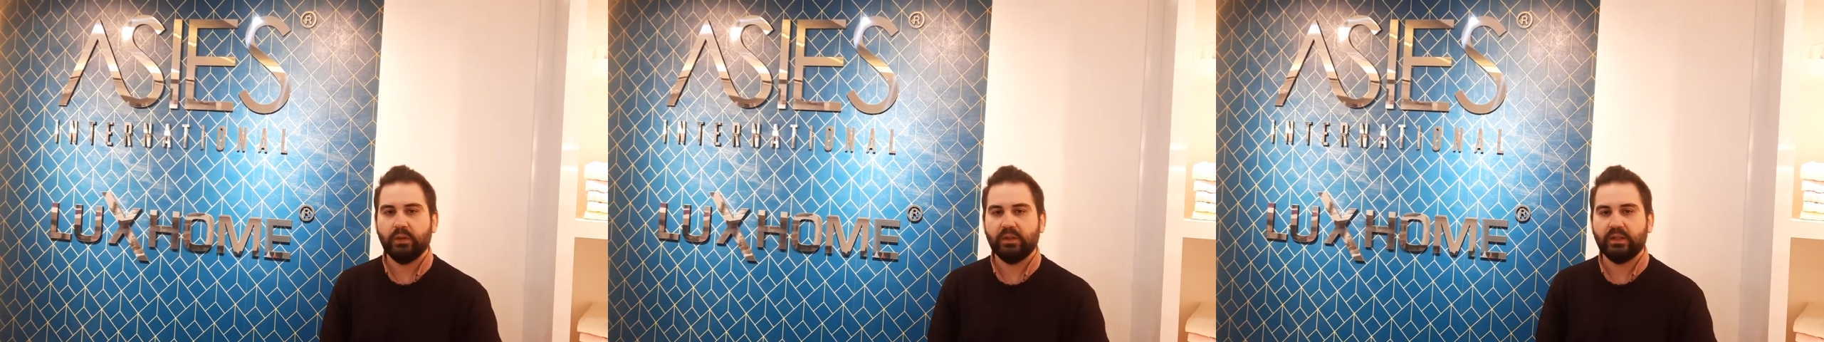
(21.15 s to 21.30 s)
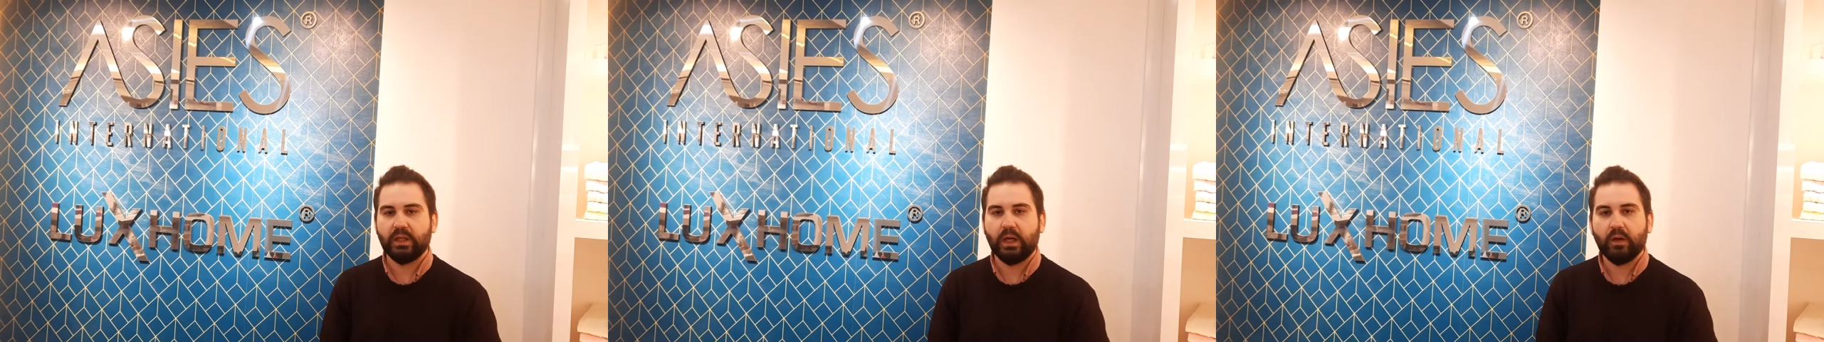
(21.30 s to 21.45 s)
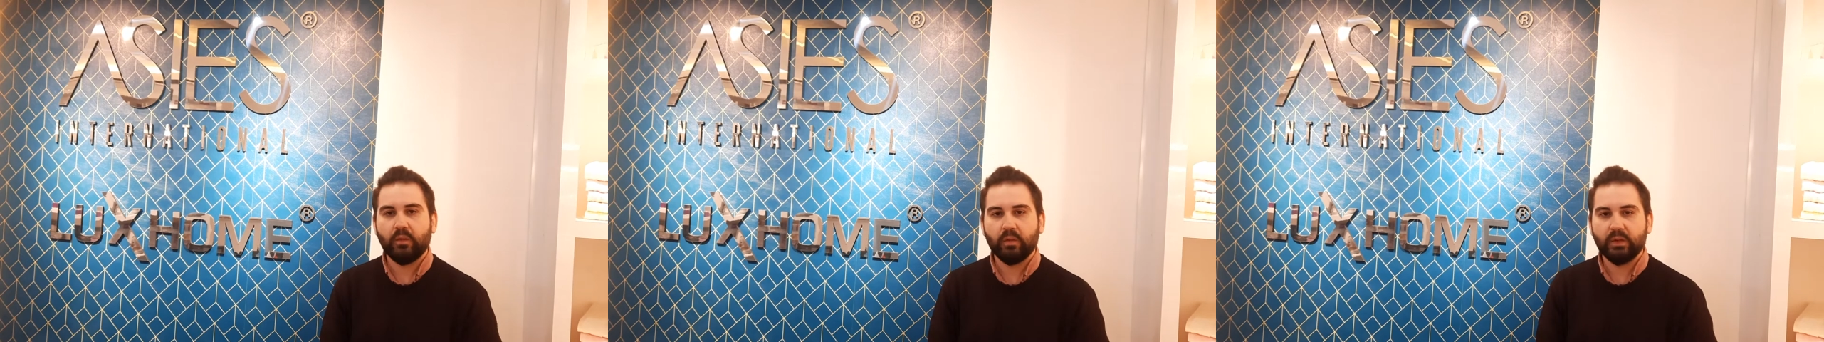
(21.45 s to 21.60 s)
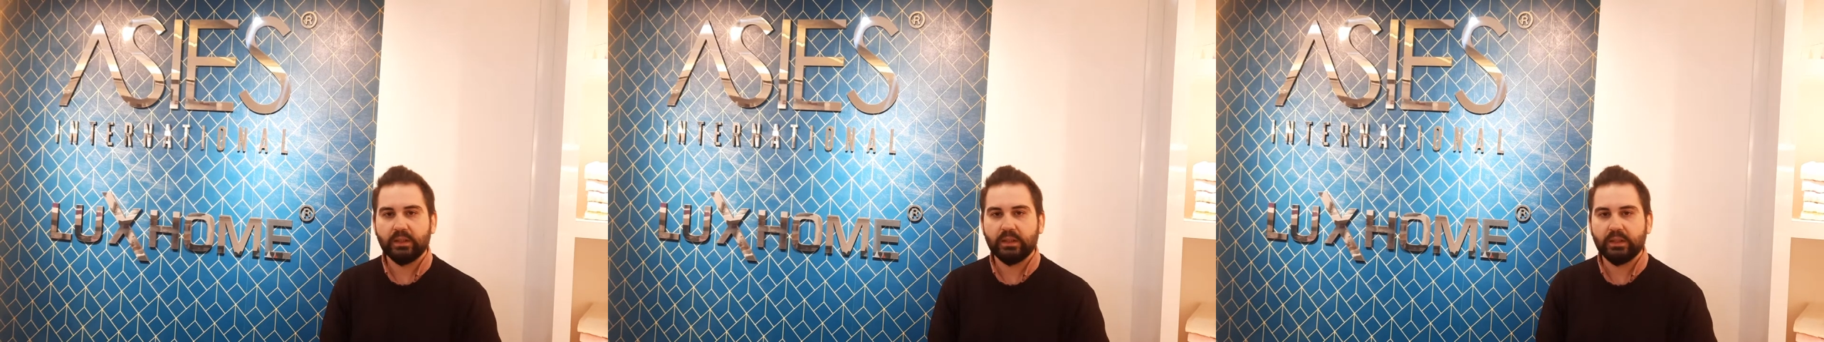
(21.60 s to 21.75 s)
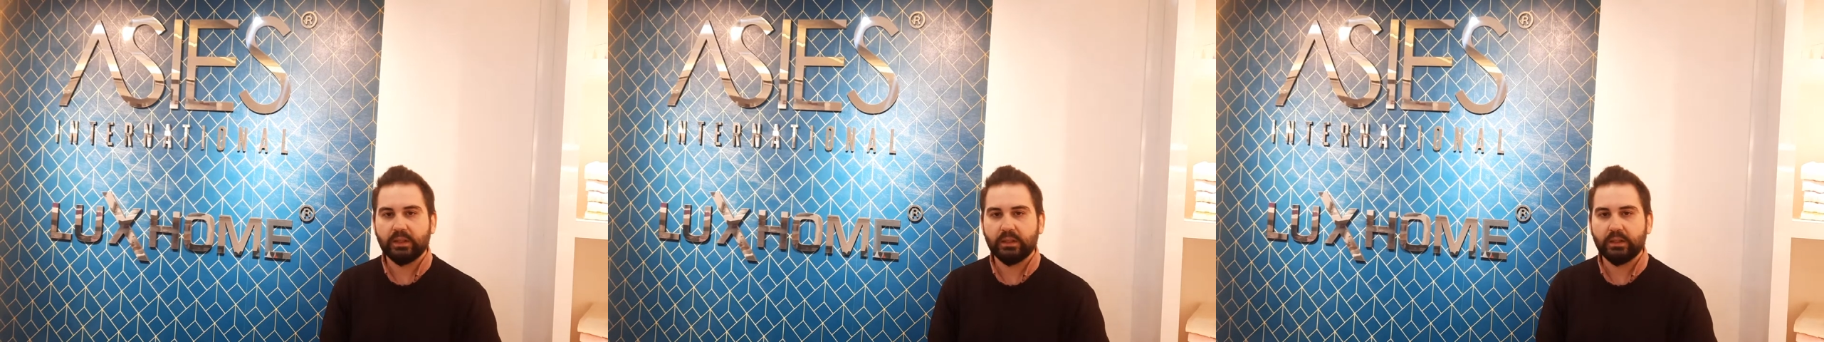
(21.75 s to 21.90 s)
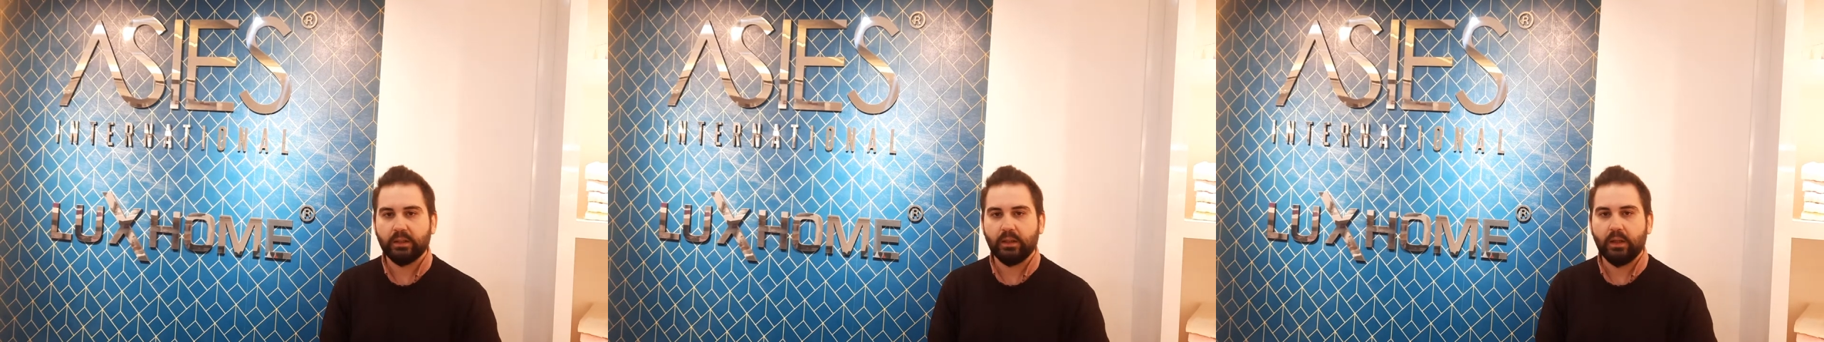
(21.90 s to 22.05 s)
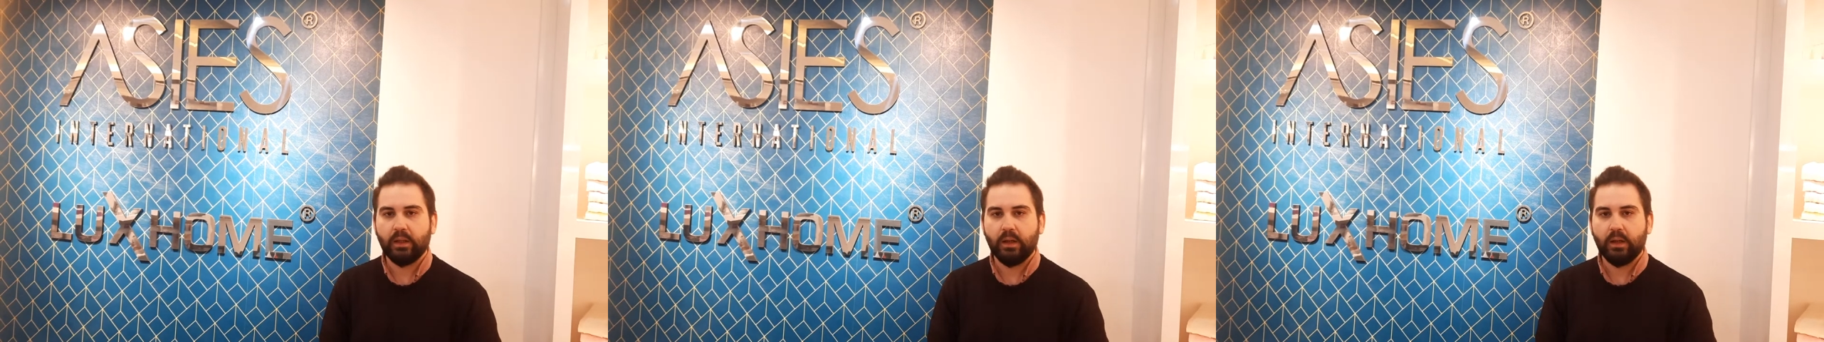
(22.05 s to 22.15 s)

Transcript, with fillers: towels,